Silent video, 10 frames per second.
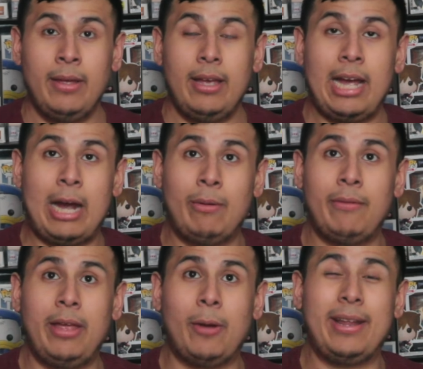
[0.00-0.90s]

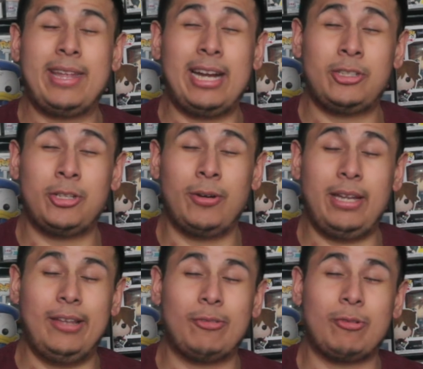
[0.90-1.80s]
However, they already catch her
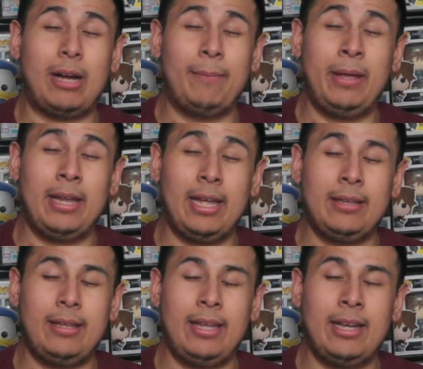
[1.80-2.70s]
eavesdropping
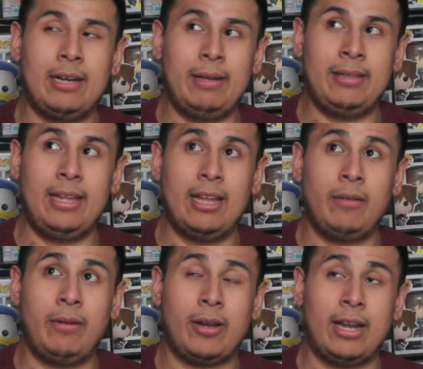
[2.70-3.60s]
in the
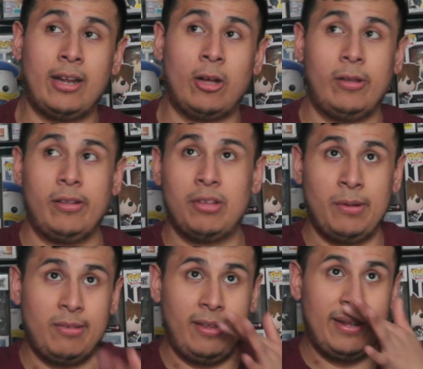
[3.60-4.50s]
elevator, kind of calling
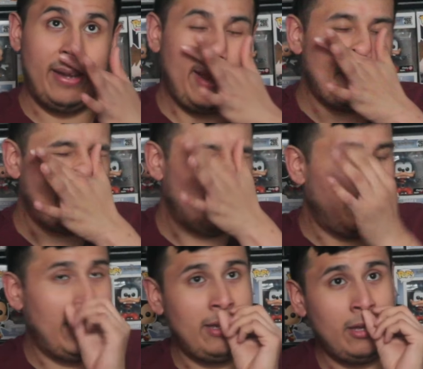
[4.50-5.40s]
someone saying that, hey, by the
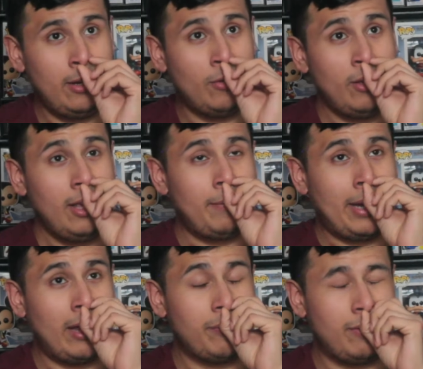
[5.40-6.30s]
way, you know,
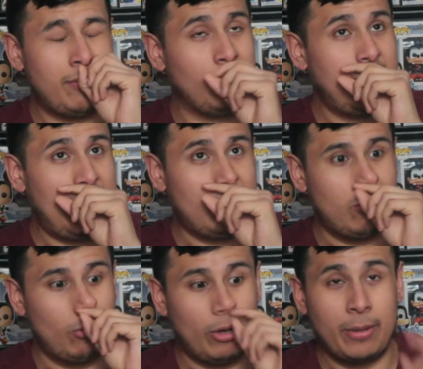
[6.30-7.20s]
my husband's still dead.
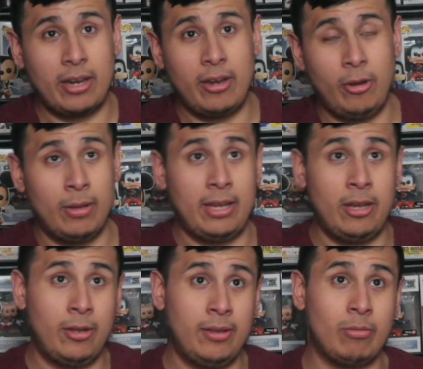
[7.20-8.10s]
So what are we going to do? Like,
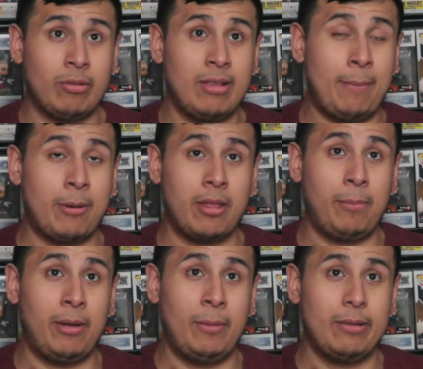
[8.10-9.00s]
you know, this was not part of
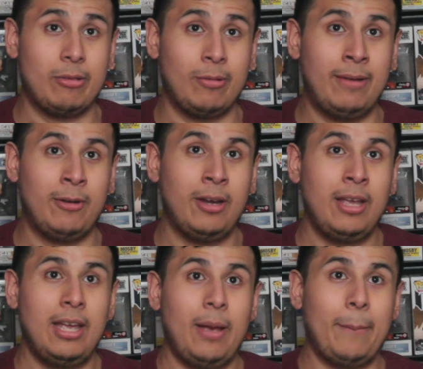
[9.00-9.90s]
the plan whatsoever,
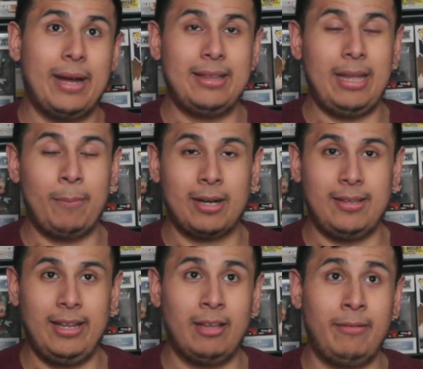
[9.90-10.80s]
but they bugged
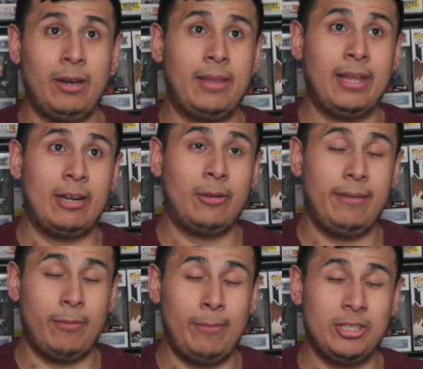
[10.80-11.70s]
the elevator. They got all the
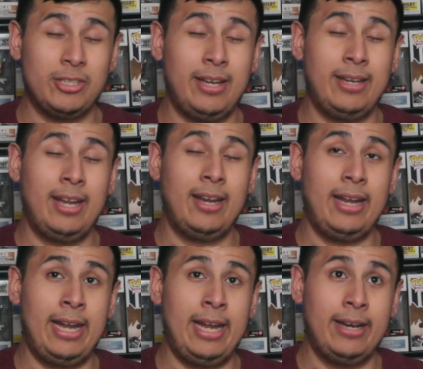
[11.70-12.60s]
information they
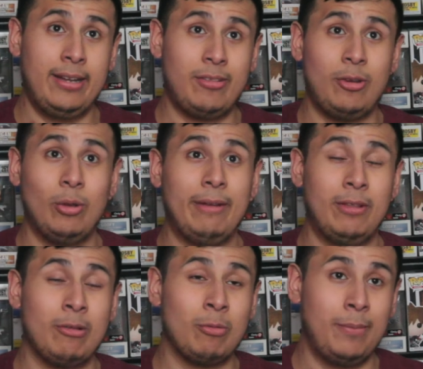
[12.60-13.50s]
need and it's too late
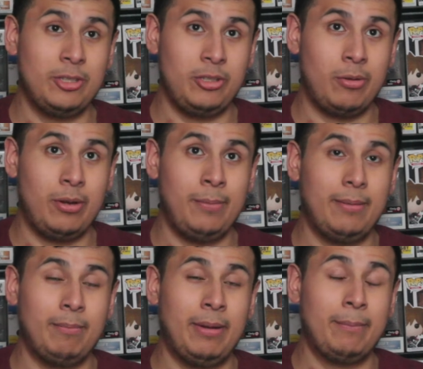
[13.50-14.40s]
for this woman. She's already
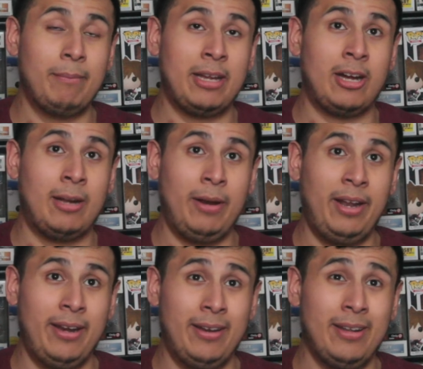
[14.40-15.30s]
been caught red
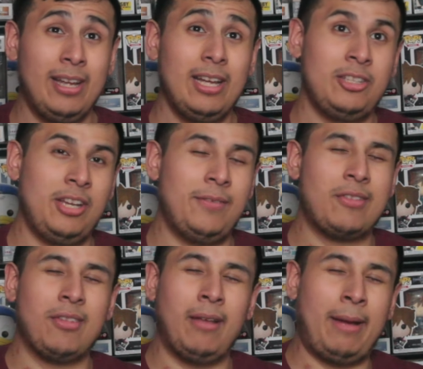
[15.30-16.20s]
handed. She
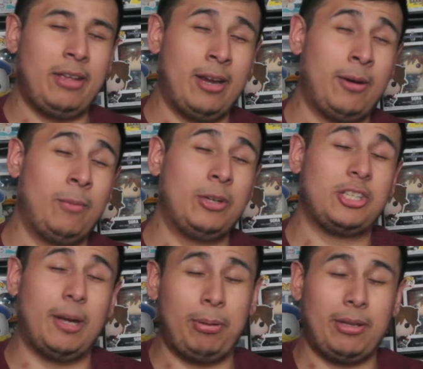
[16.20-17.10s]
even slaps Aaron,
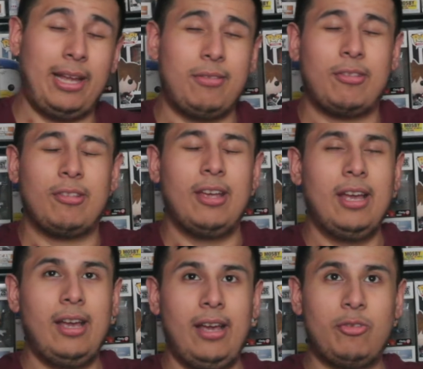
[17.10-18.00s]
which completes
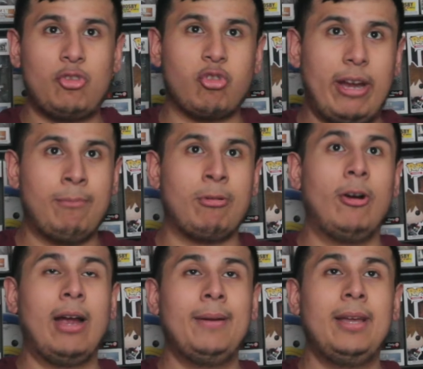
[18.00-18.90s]
his train
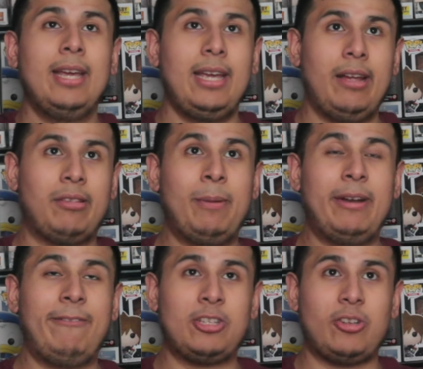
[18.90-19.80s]
program. He has
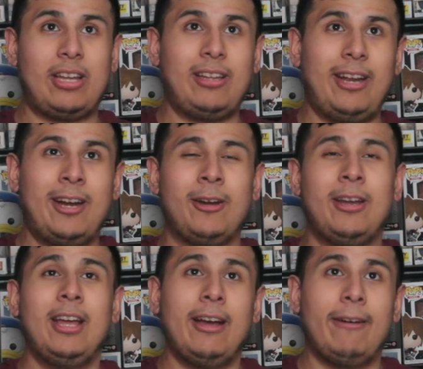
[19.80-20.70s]
been officially
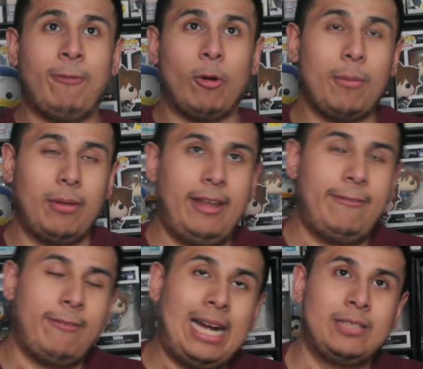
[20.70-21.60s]
cleared formally
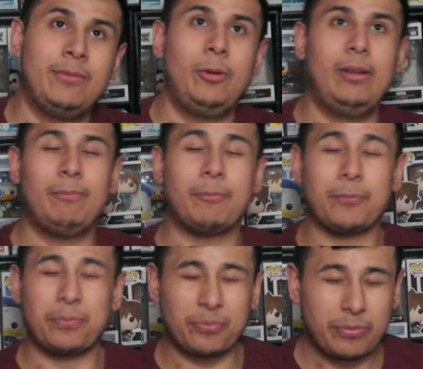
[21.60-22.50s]
for active duty.
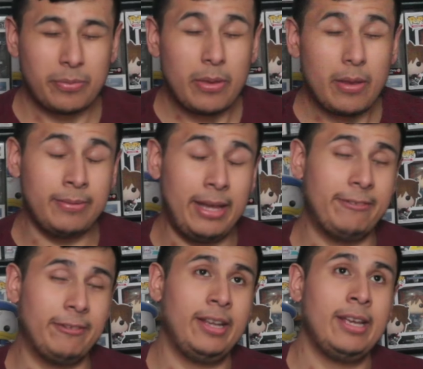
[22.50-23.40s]

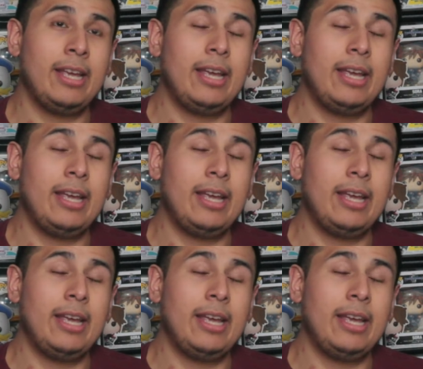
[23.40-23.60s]
Thankfully.